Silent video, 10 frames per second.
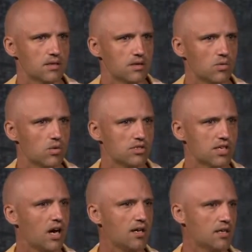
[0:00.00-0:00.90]
was
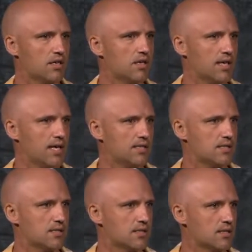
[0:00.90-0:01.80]
God incarnate,
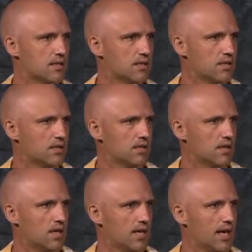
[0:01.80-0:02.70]

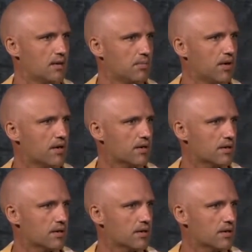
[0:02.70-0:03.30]
and he had a book,